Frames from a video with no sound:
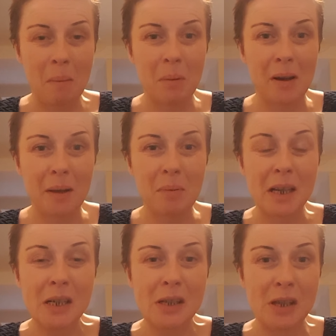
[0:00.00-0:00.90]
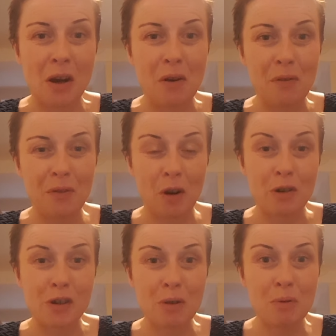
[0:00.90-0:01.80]
by because of
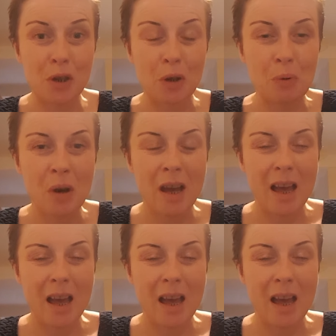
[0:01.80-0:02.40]
or due to